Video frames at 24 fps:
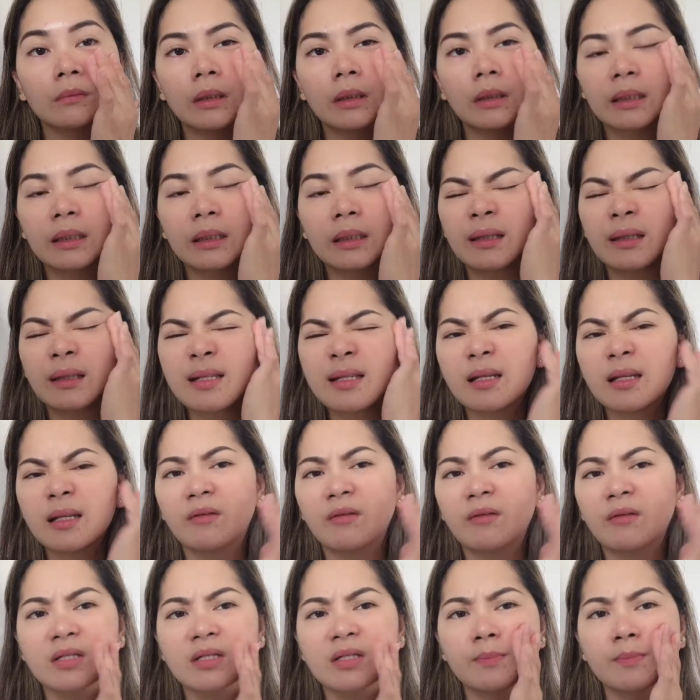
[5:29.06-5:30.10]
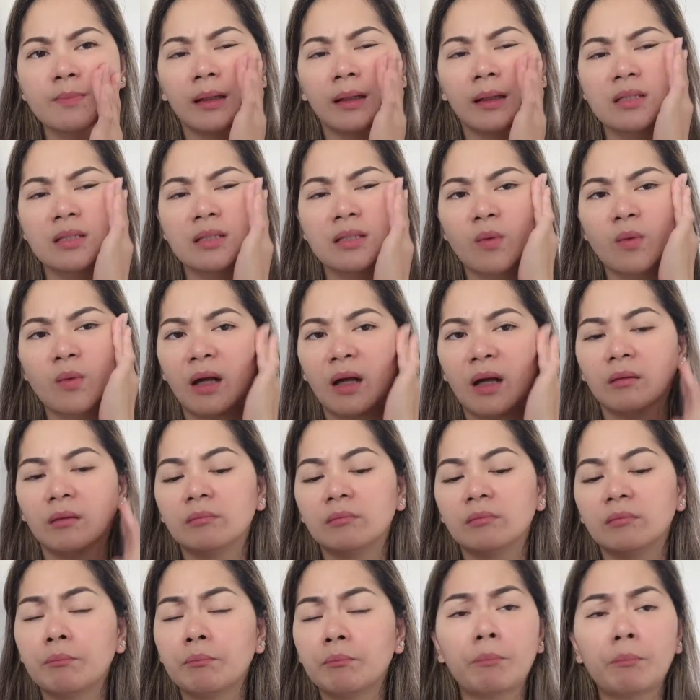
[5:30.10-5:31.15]
It doesn't have a smell as well.
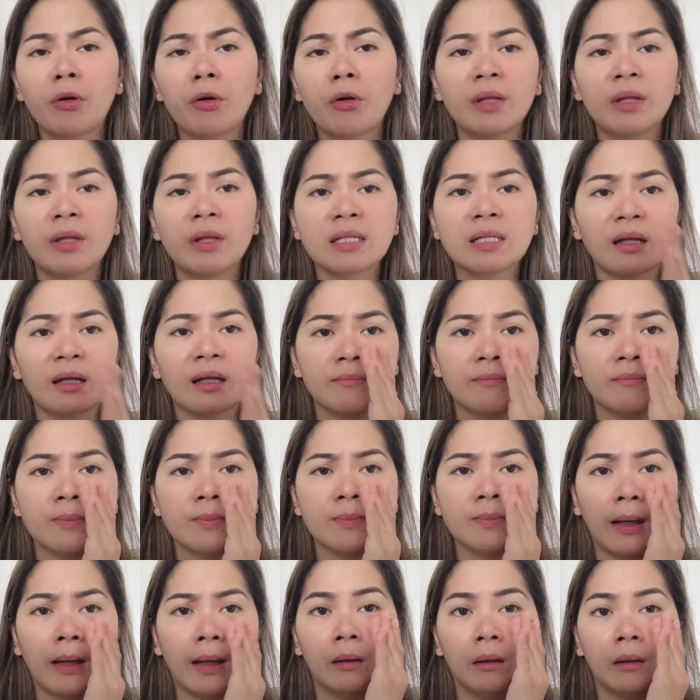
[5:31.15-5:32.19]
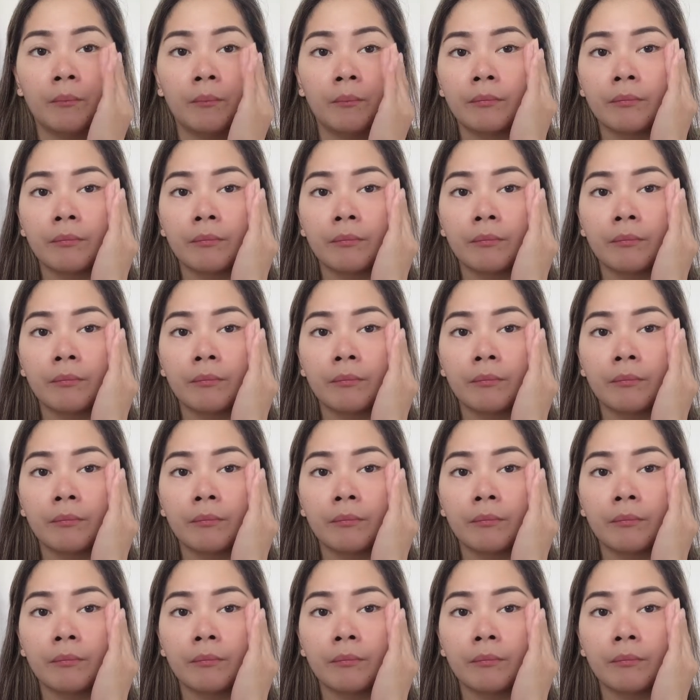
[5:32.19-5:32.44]
Both doesn't have smell.